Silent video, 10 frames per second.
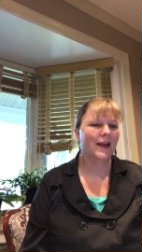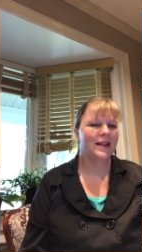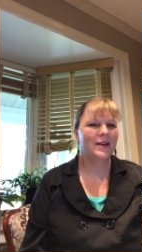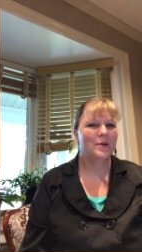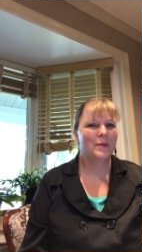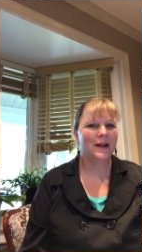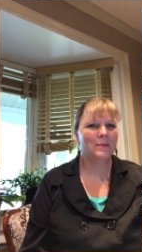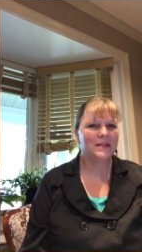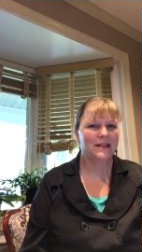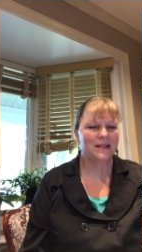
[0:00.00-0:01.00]
Hello, my name
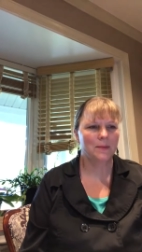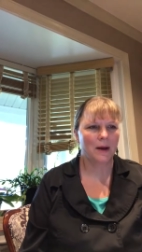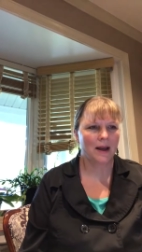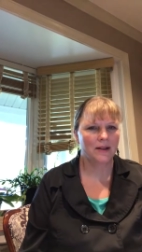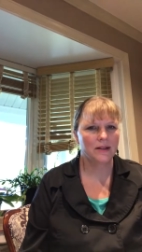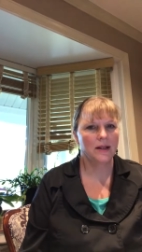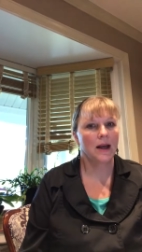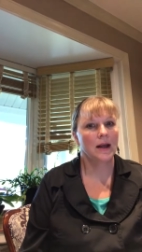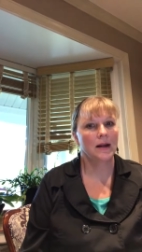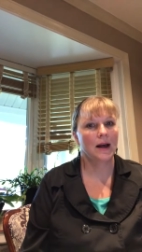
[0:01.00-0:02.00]
is Cindy Miles,
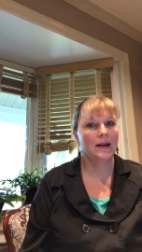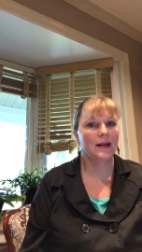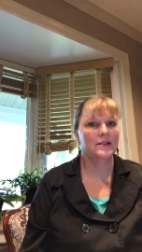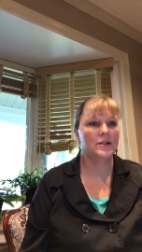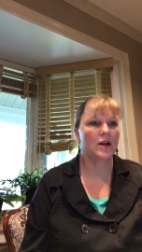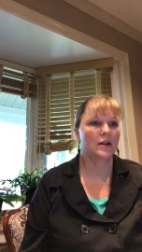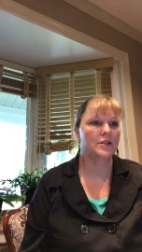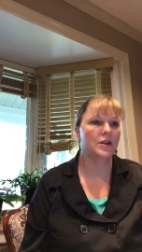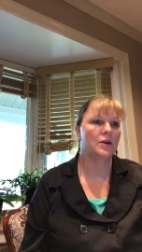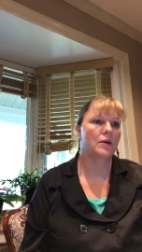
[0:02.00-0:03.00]
and I'd like to talk
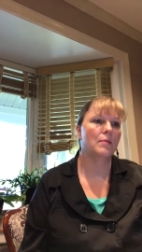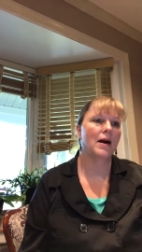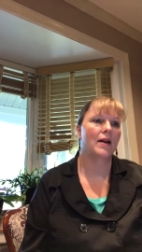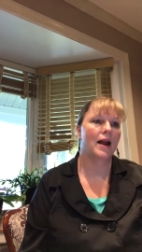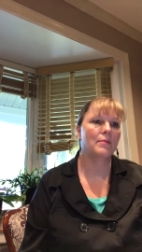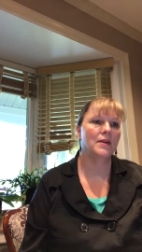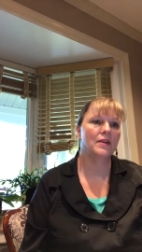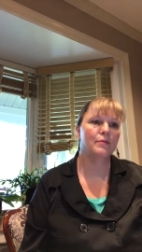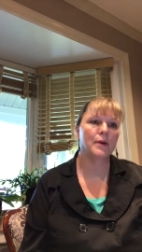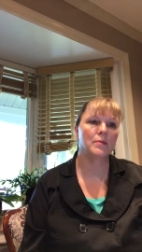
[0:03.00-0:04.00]
to you about apnea
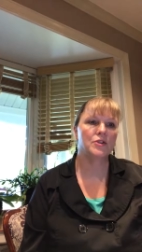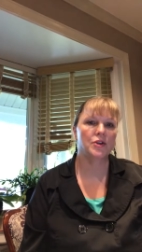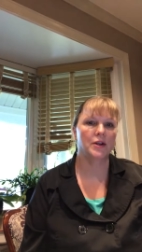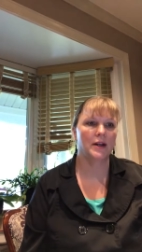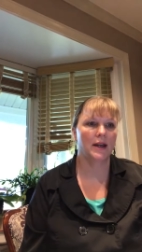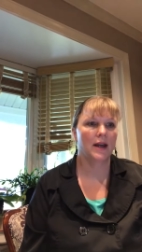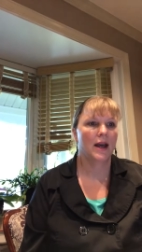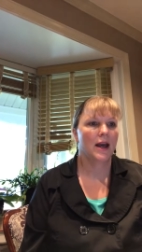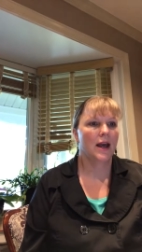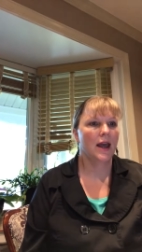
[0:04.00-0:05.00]
of prematurity
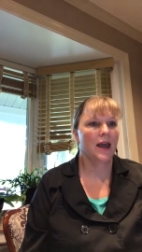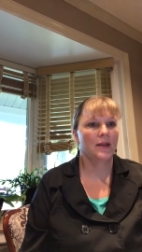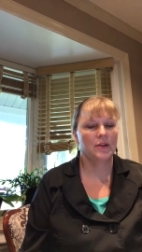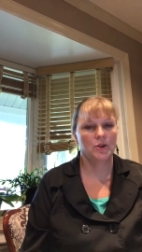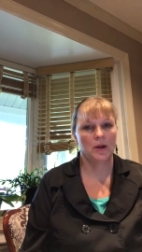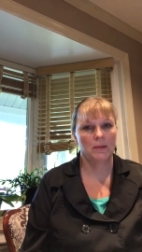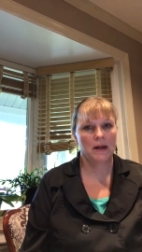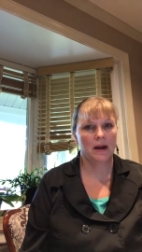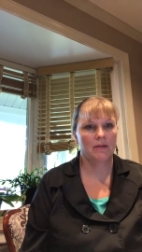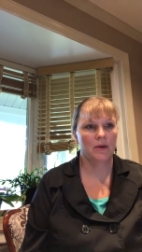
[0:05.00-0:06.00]
and the treatment
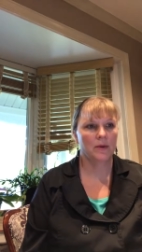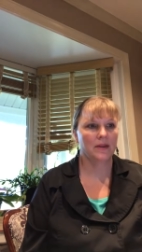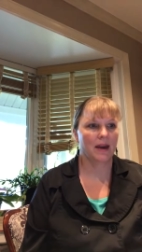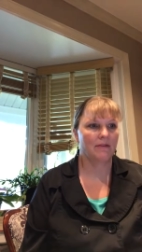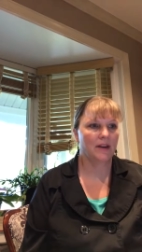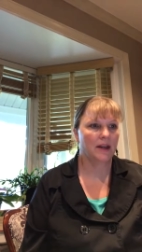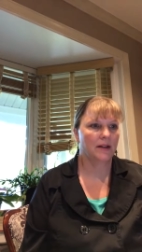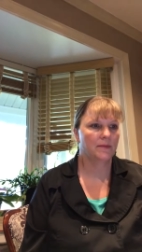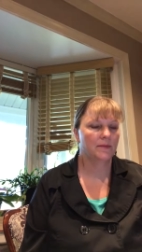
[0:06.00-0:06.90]
of it with caffeine.